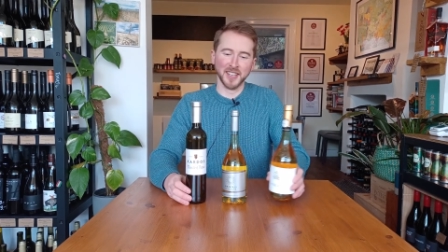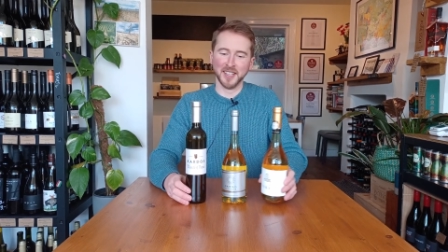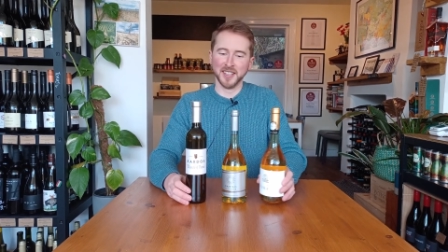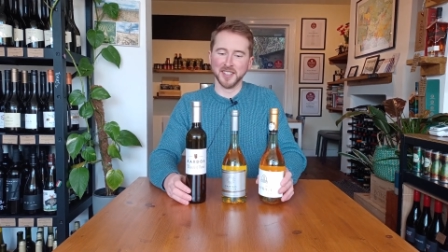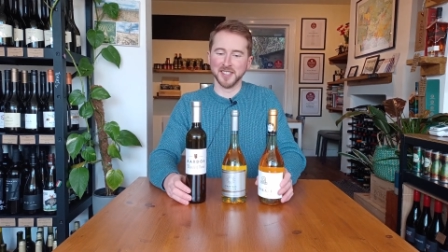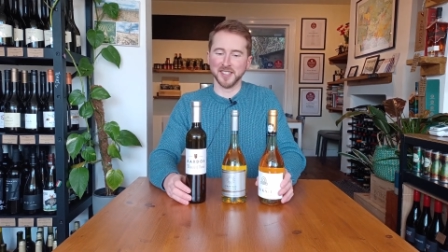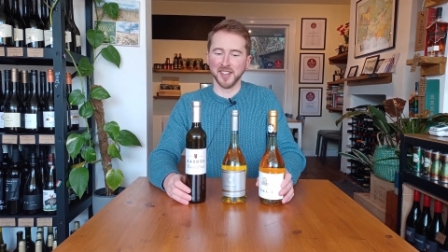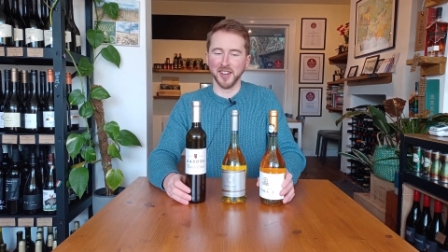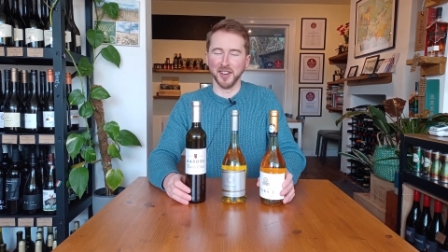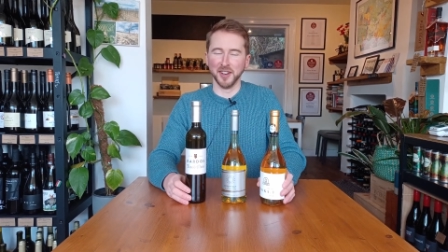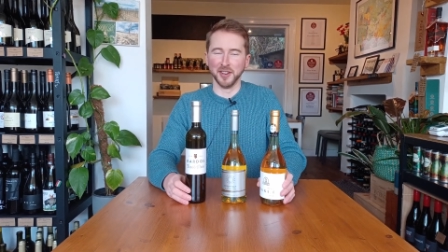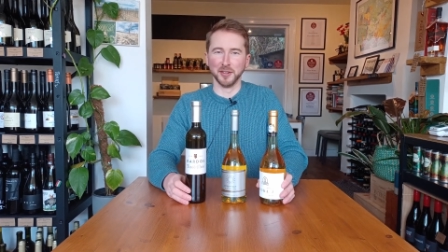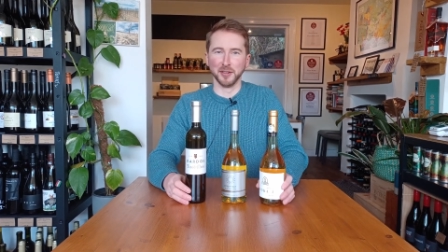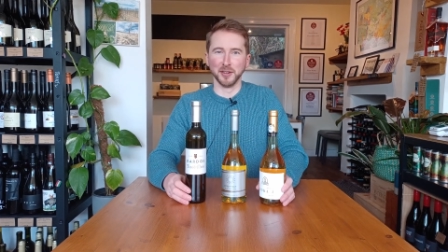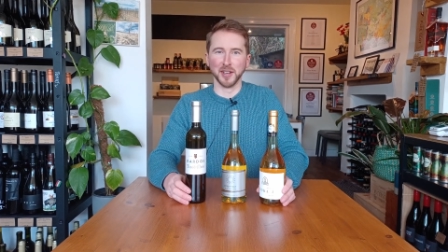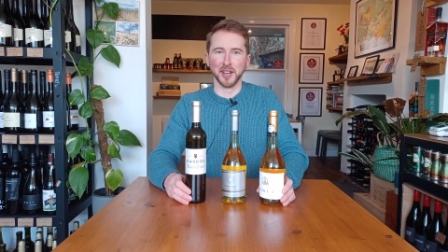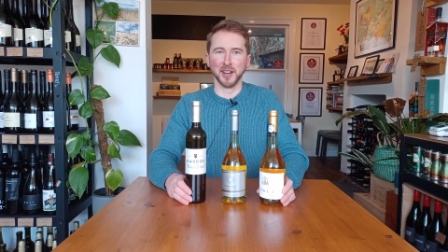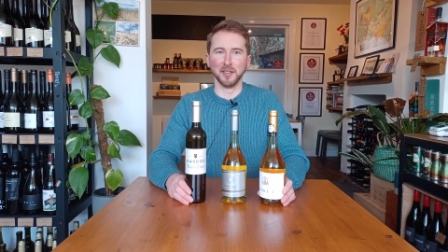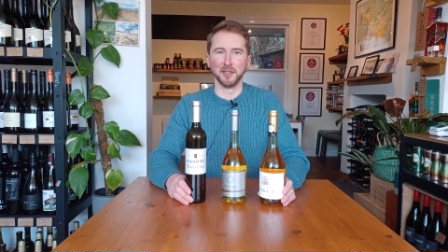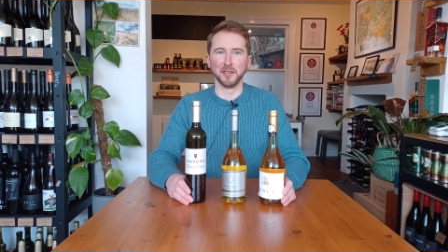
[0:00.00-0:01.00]
So
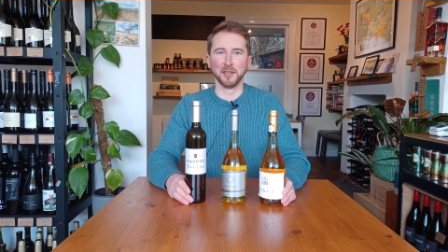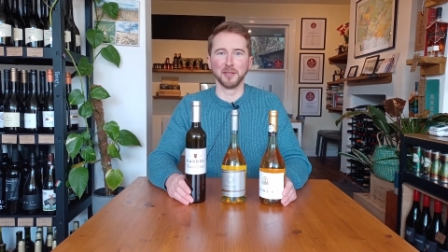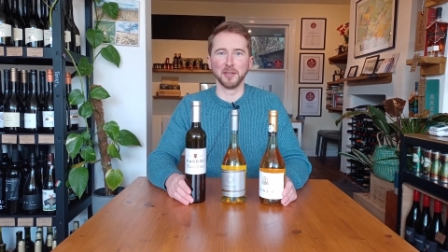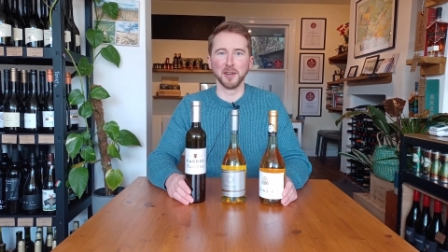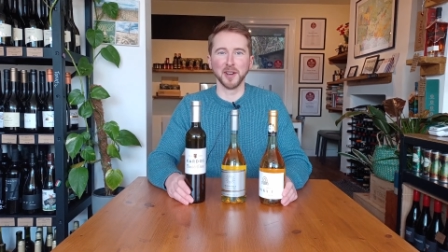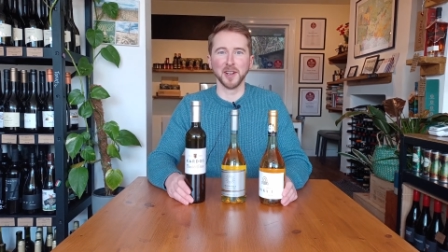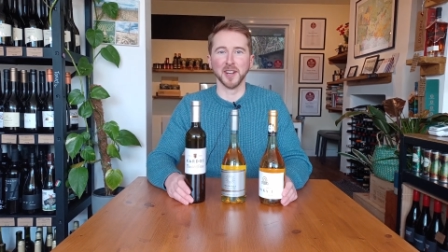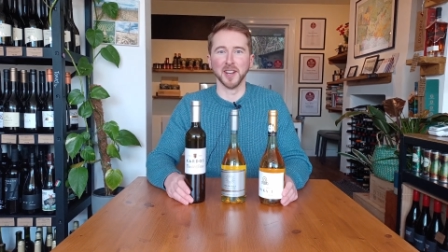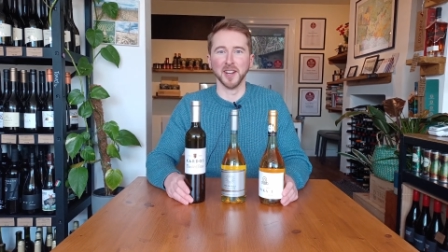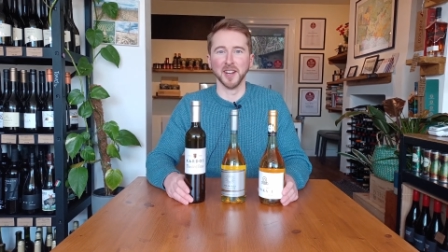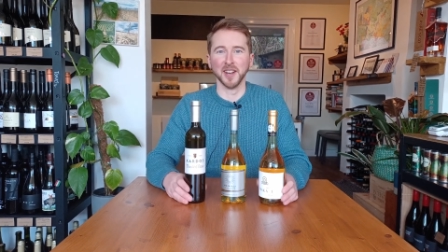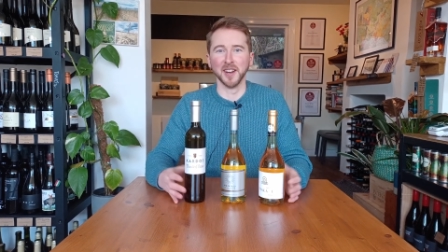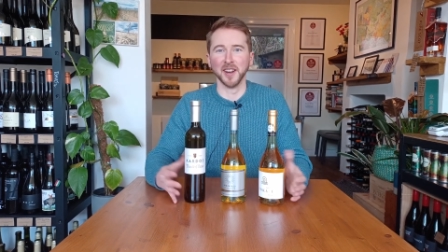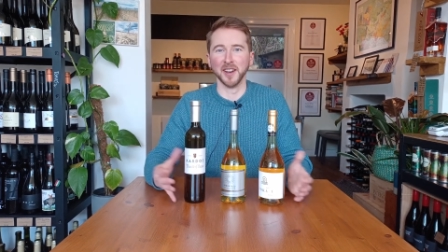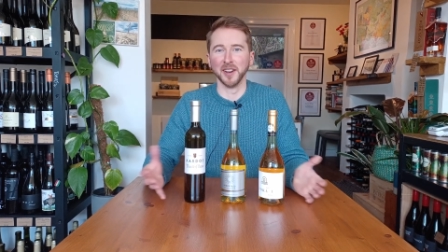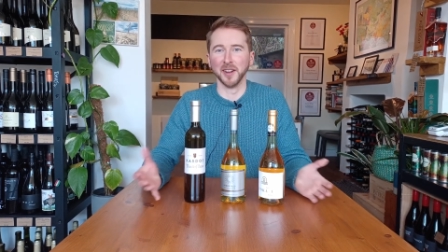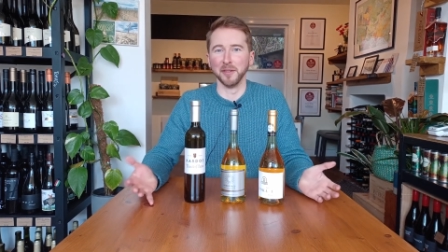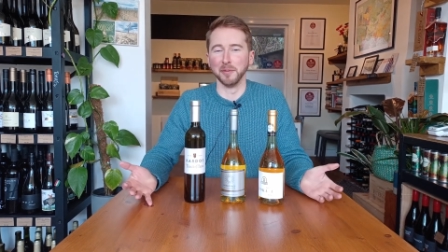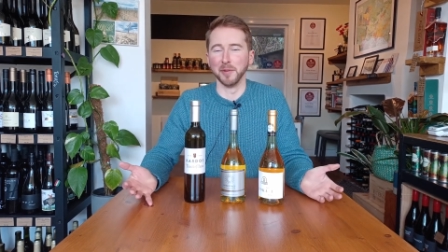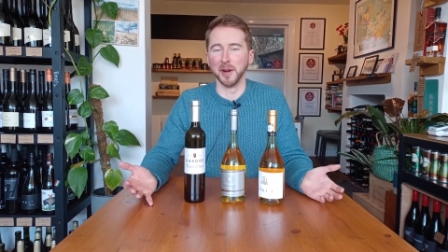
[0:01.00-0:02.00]
we have 3 here, and
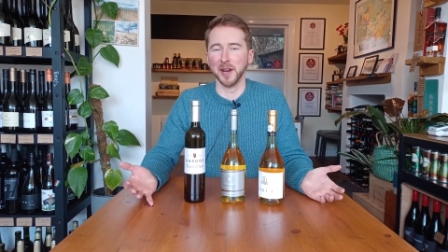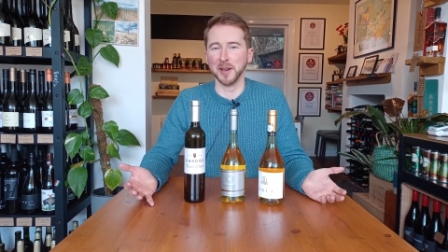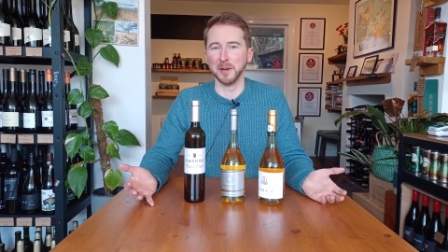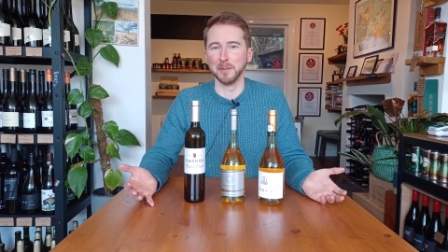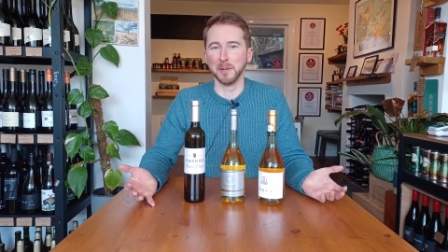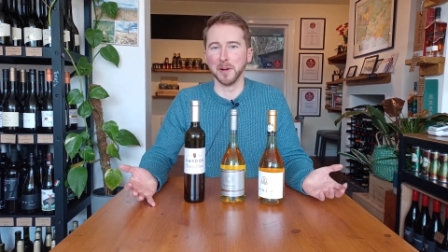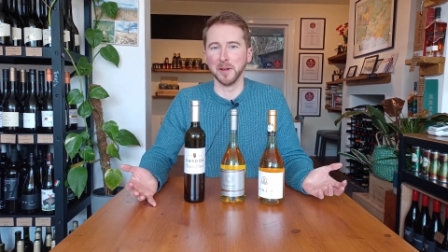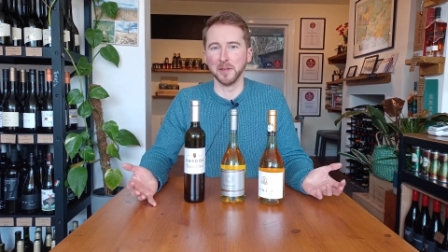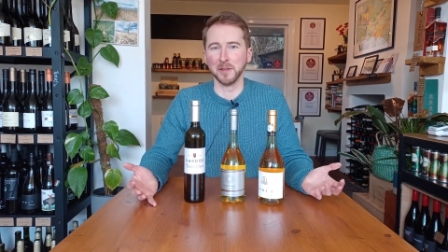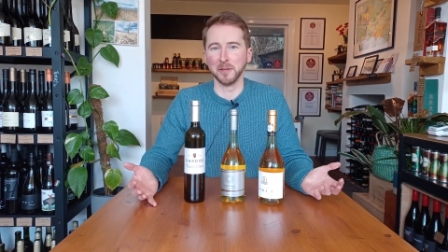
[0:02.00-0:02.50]
I've mainly picked